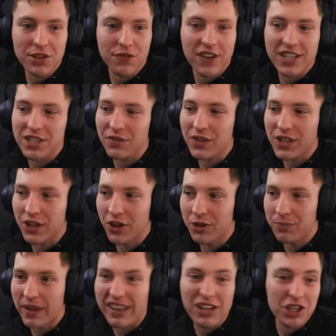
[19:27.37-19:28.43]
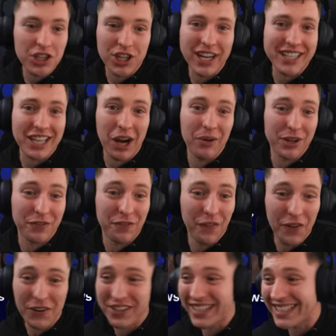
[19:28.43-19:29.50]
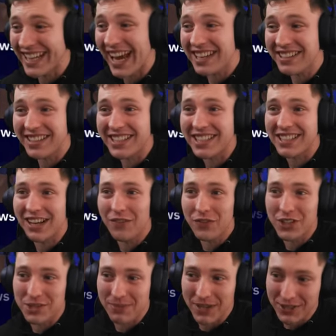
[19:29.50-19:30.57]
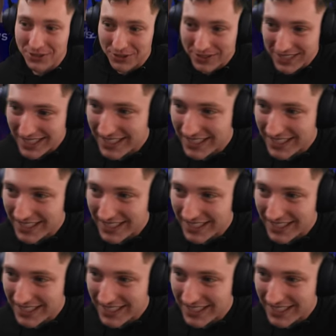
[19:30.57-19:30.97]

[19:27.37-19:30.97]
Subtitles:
this defensively good, but this shit going forward, it's actually something special.